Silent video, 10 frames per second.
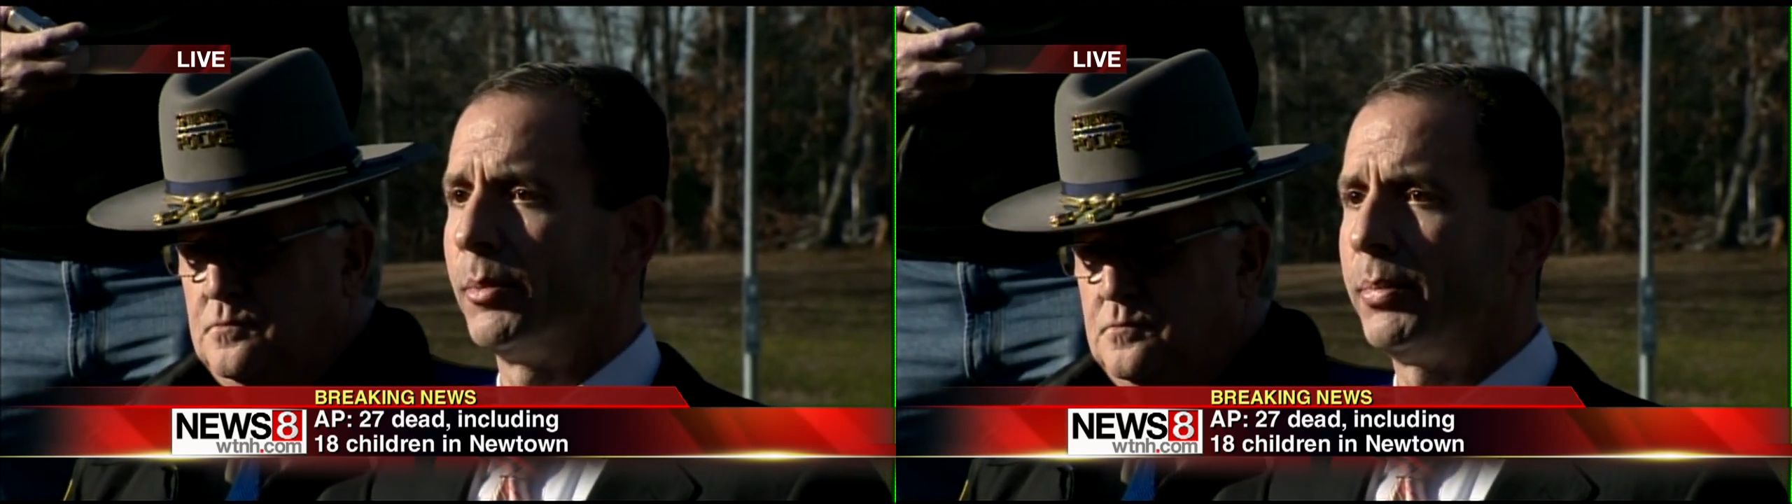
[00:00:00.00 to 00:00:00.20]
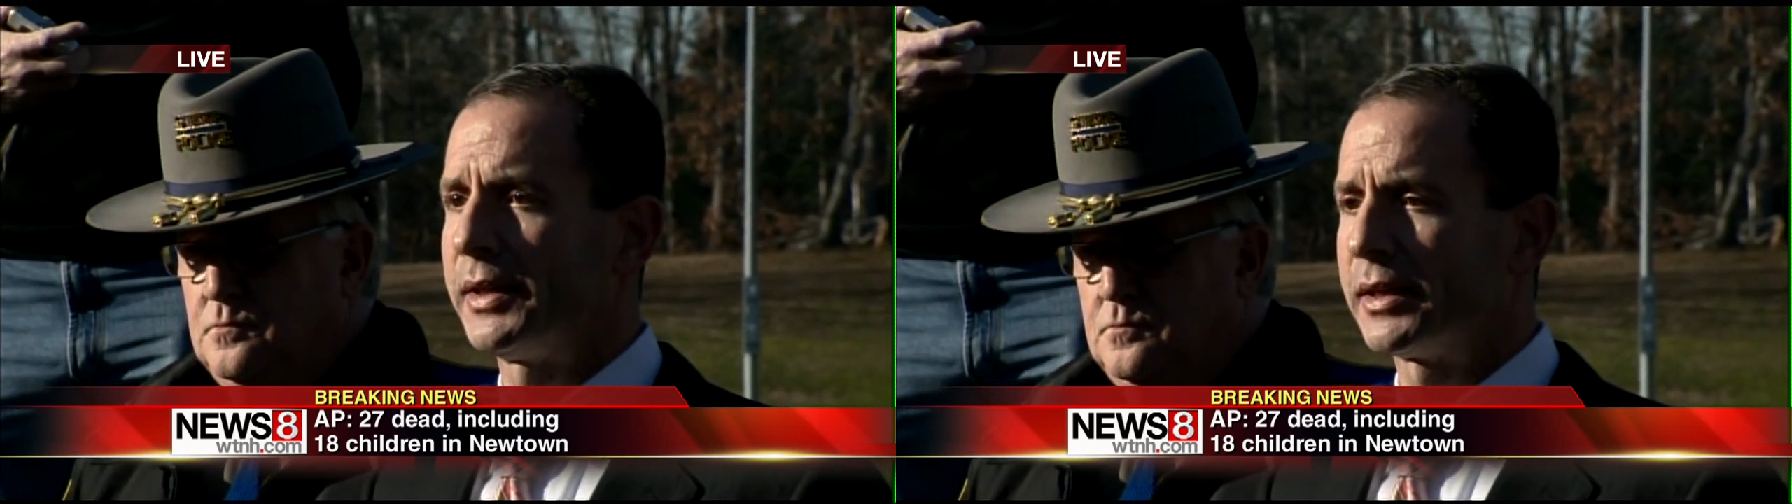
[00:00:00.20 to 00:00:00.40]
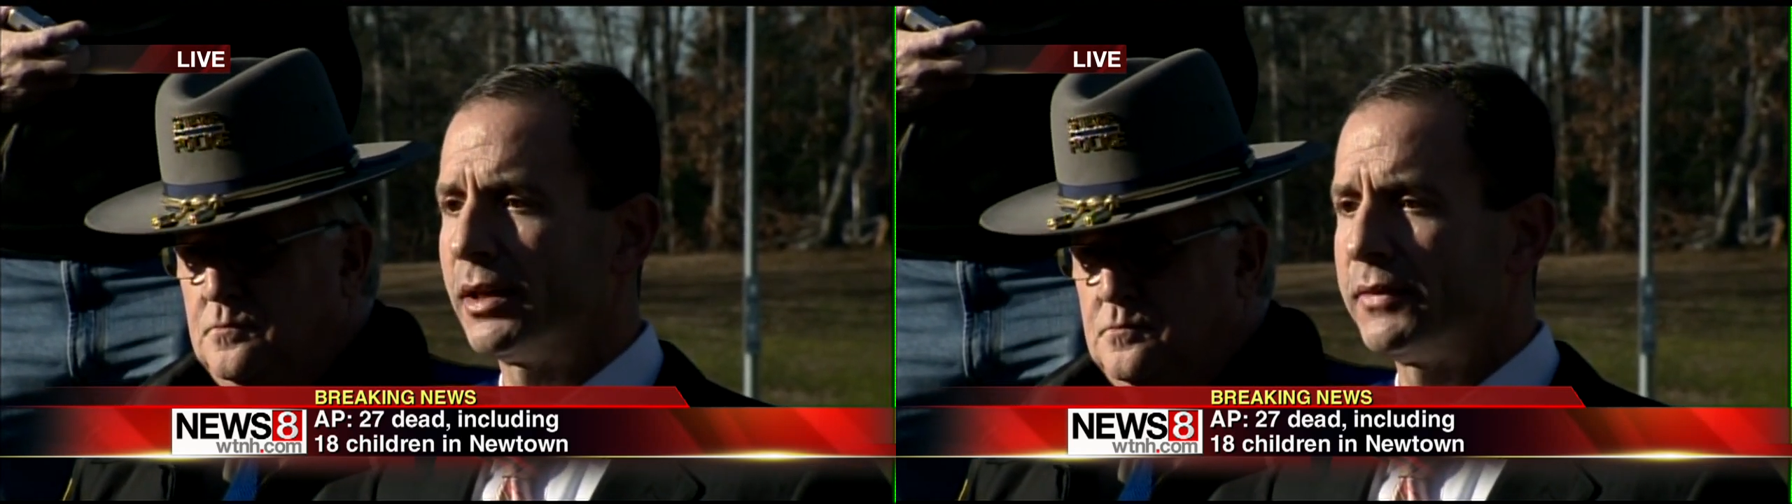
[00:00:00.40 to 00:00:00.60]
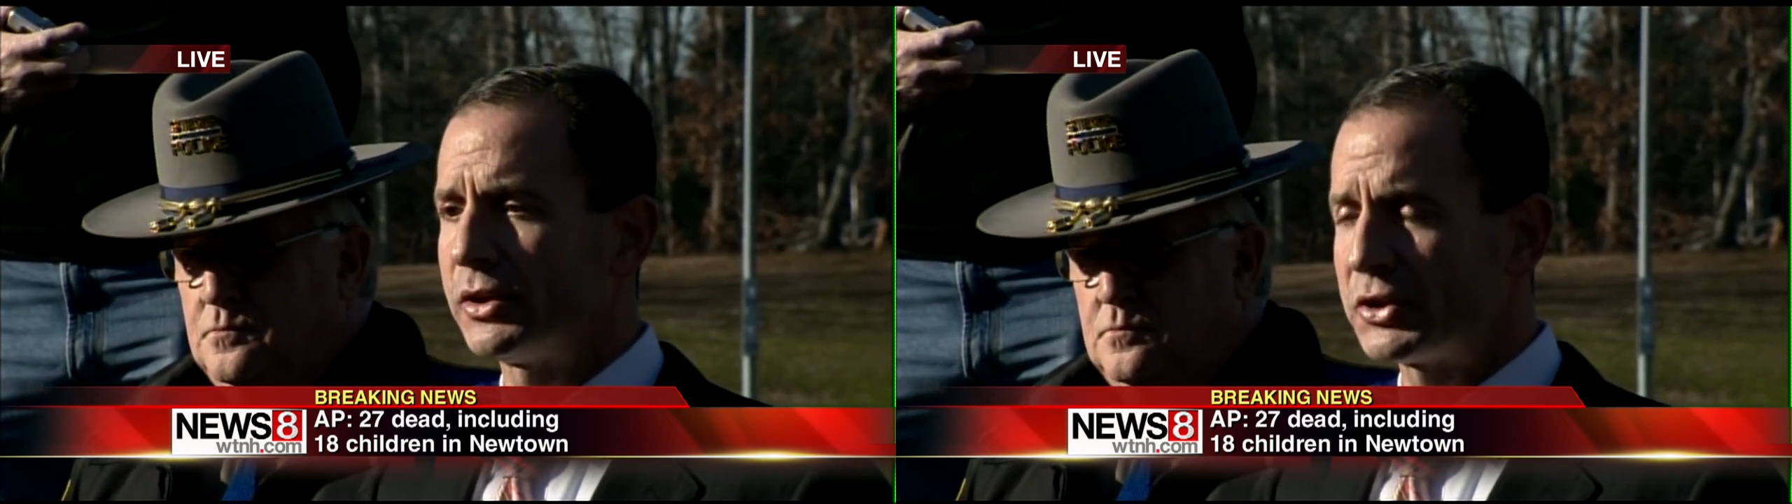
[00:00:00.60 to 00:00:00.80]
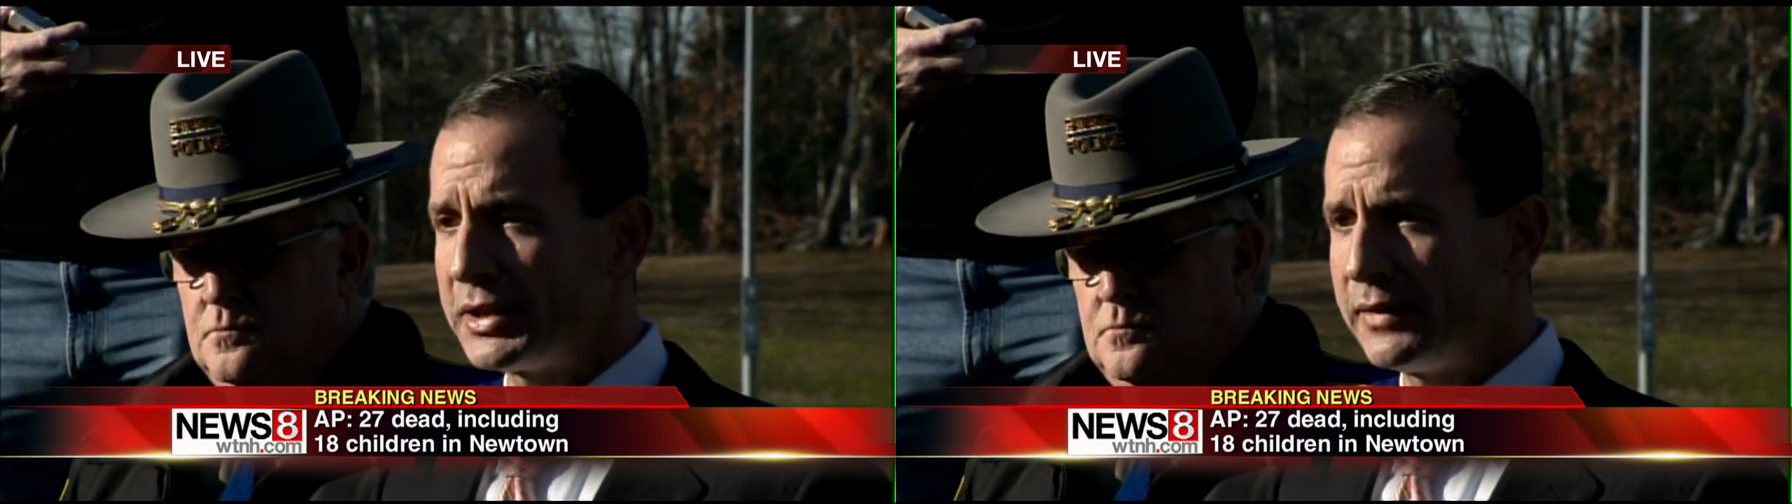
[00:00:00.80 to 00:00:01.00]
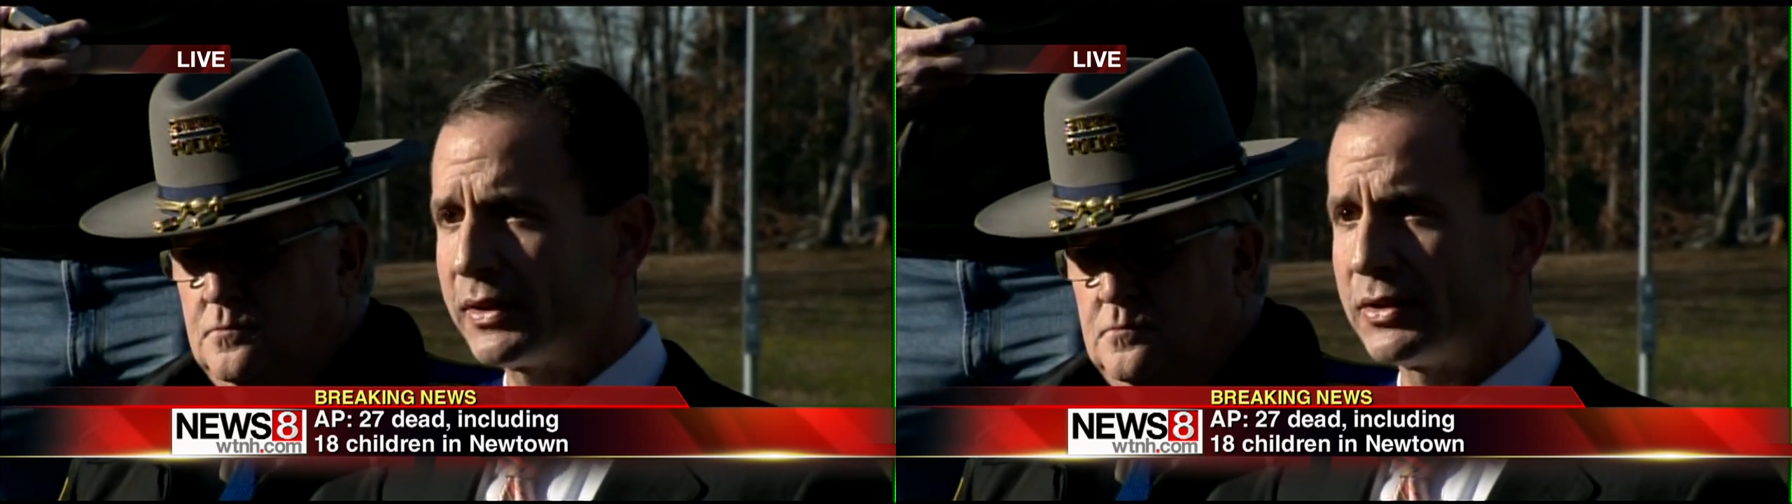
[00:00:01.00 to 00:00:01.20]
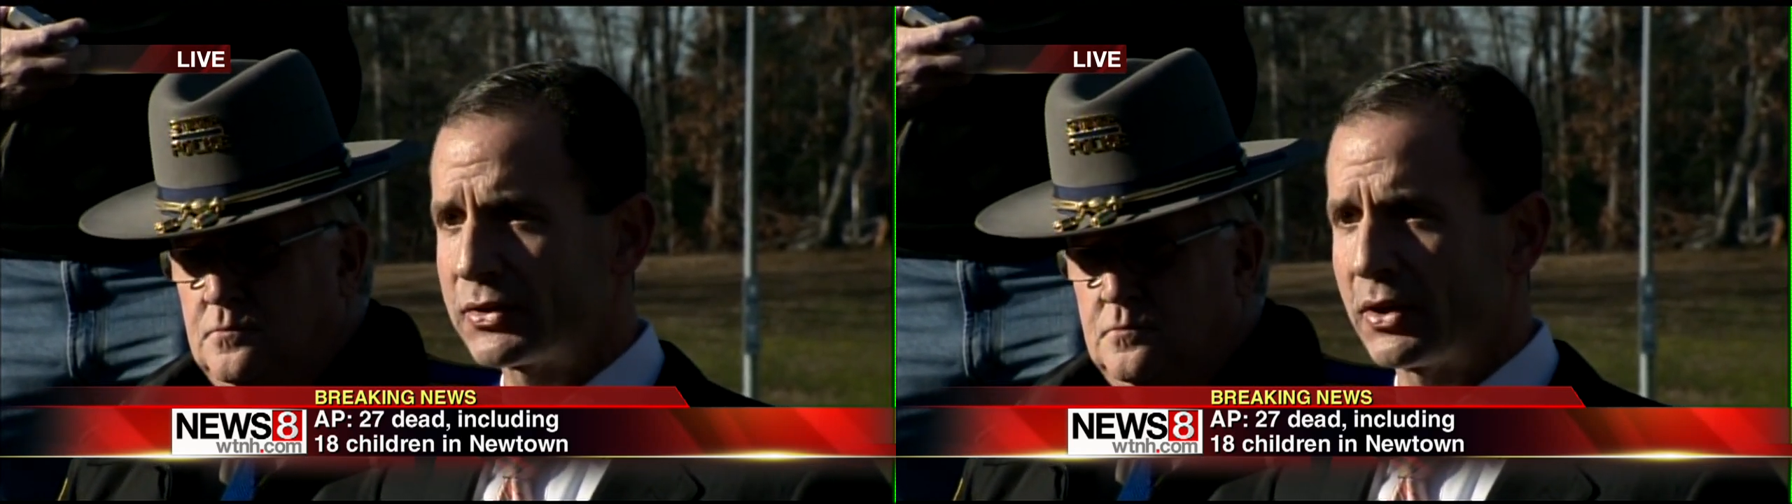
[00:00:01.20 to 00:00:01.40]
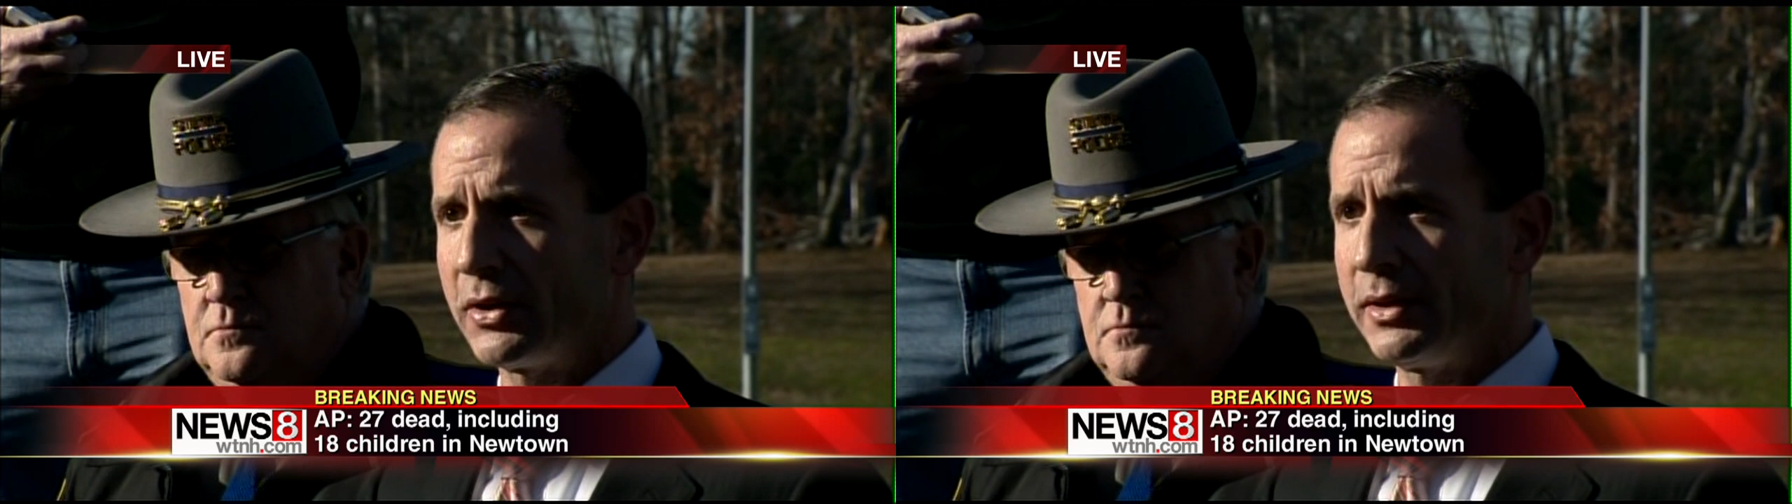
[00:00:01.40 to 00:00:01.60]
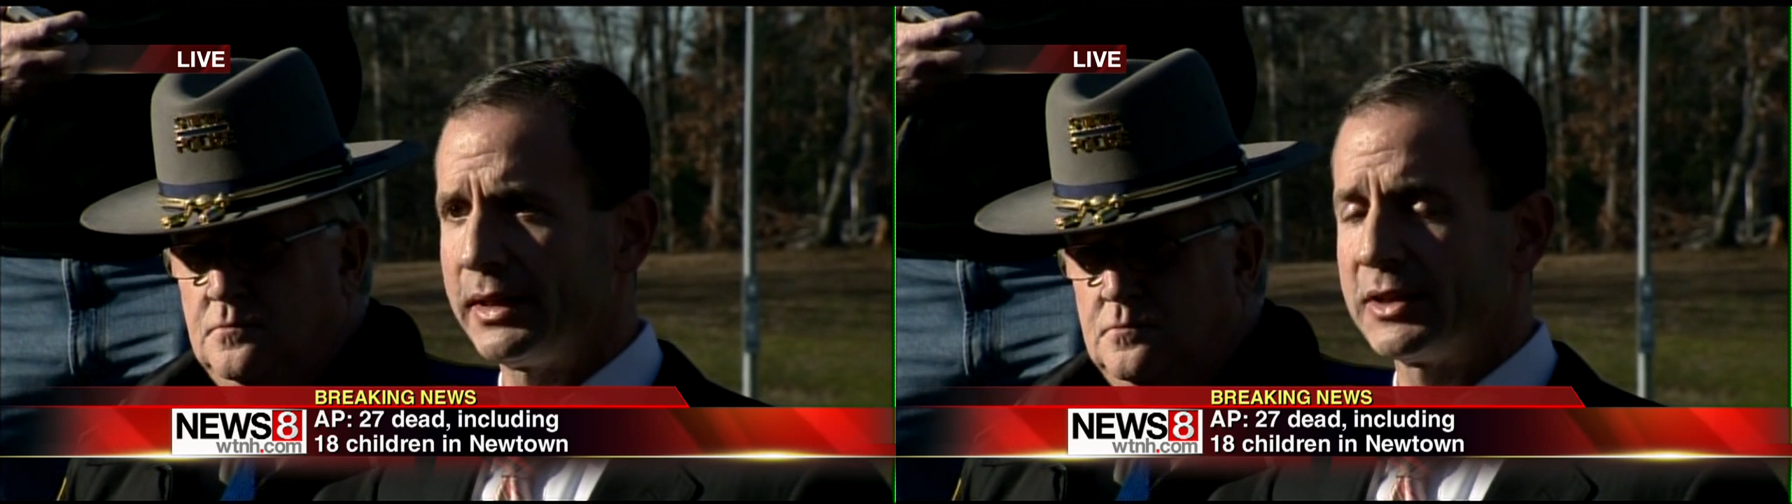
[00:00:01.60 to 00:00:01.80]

but the governor's chief concern